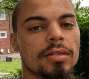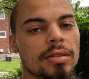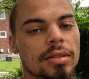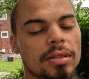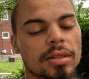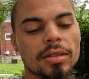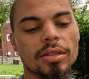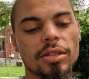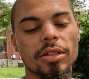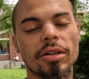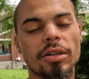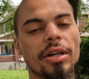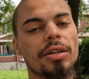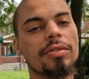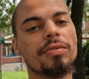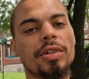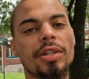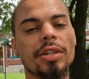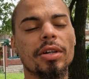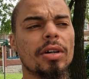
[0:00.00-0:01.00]
Such a great
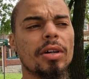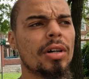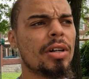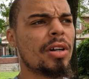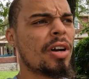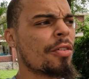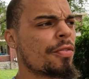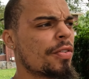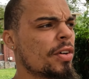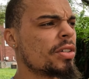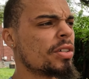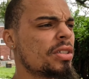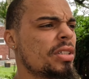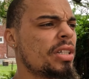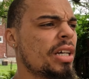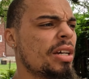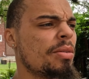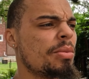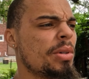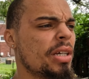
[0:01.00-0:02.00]
video. In our first
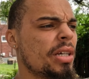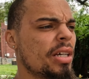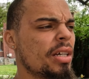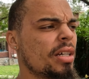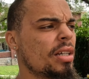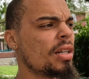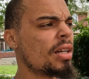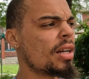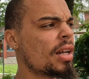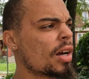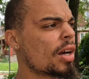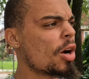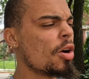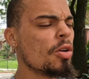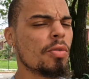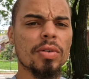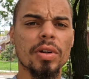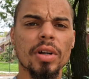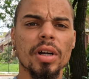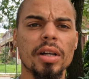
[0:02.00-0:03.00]
day we hit
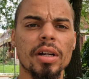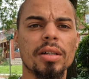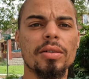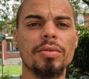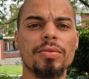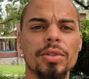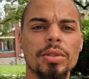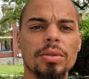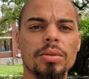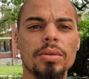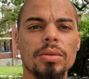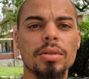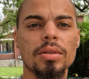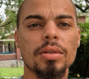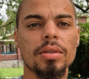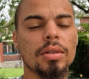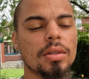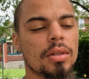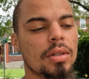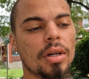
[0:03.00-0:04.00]
over 100 views
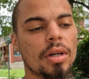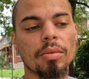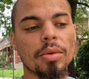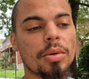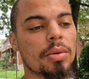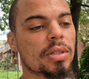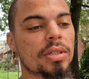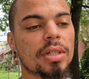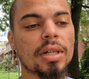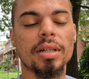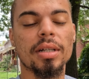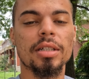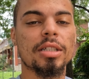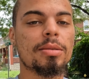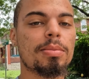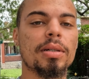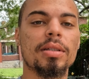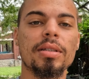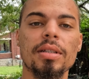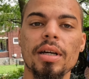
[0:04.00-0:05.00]
and we was not
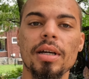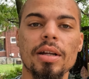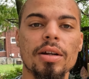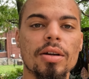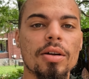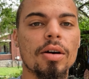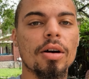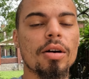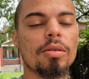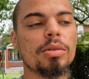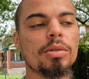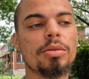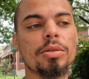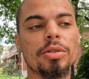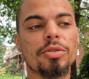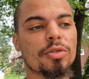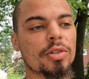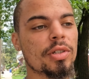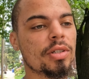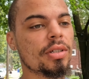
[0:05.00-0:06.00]
expecting that at all. We
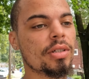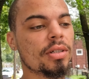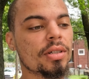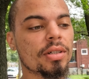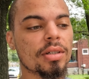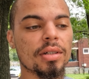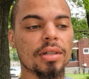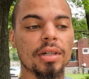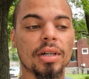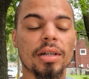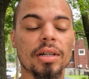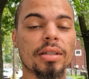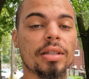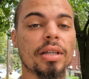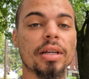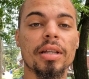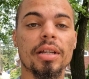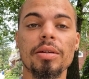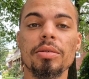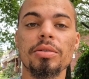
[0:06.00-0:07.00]
was really
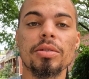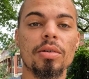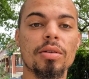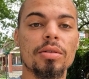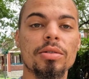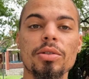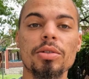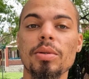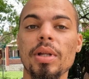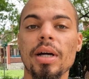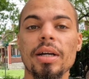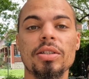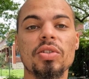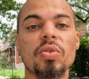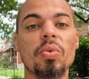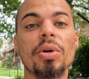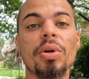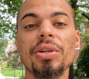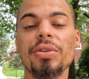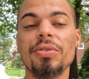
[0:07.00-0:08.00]
thinking it was going to do like
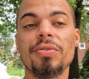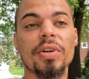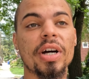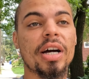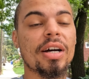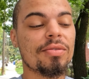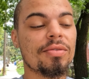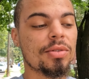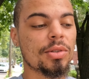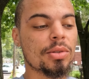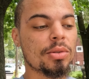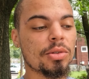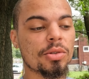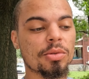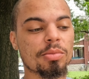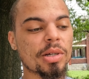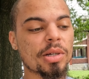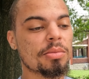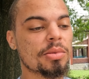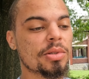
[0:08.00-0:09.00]
25 views
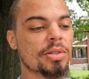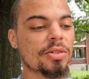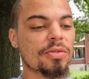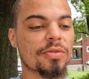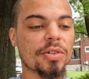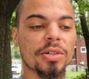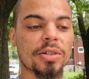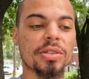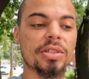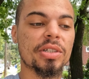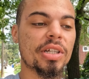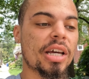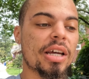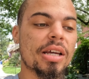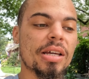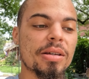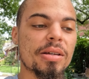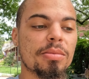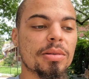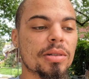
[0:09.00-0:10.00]
maybe in the first
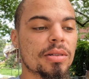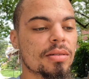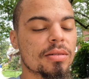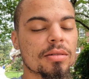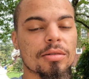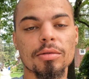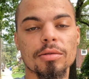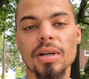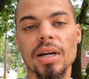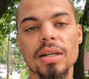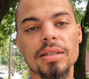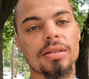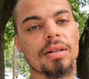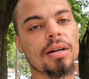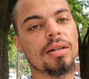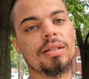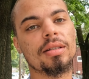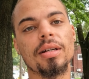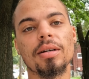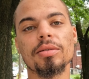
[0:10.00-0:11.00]
day, but you guys
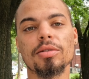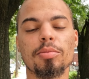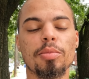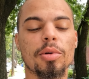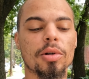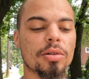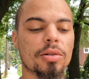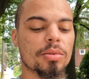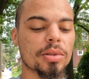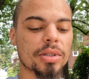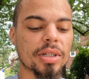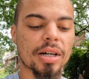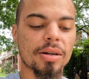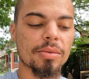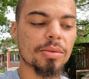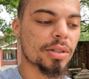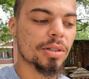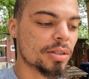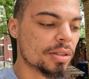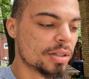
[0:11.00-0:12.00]
knocked it out the park with that
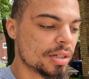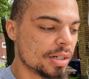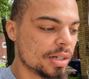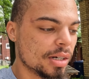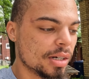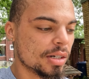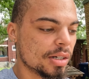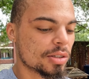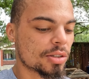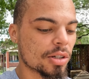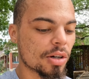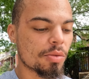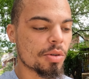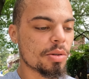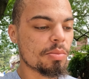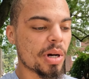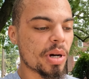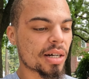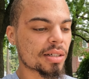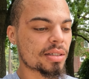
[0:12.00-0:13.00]
one. So we
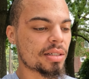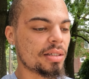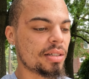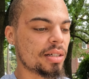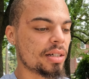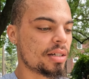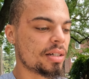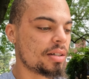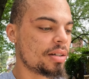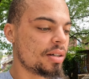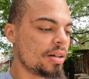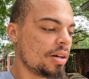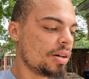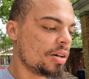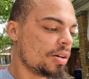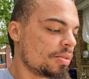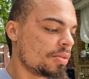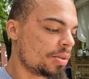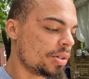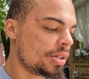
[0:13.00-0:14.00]
back today.
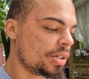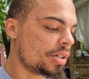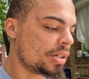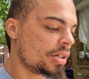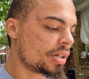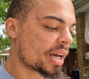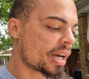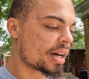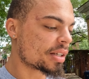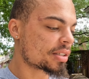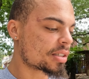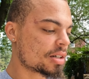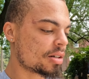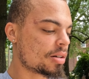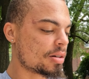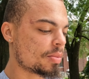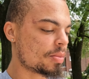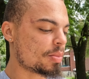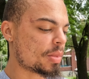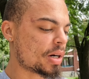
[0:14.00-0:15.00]
We got
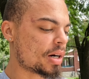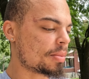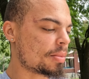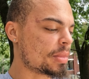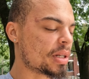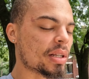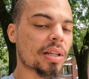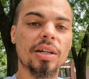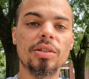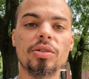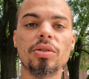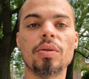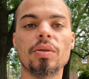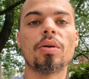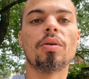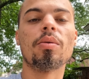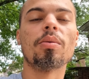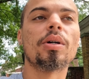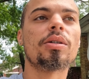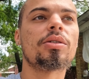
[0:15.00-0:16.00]
some
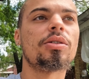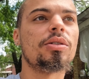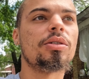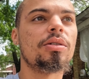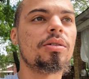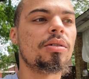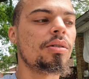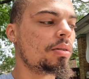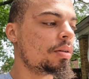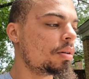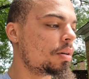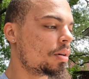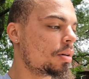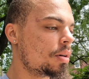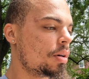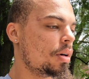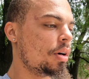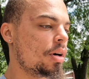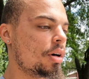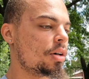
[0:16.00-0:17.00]
electrical work to do
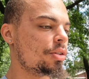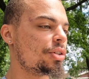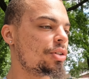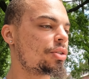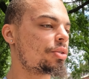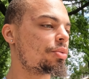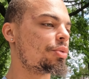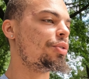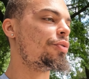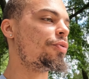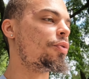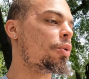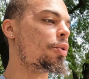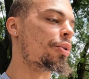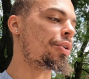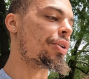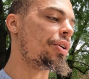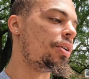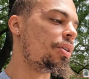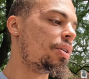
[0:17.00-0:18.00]
on the
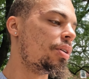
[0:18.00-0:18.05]
340.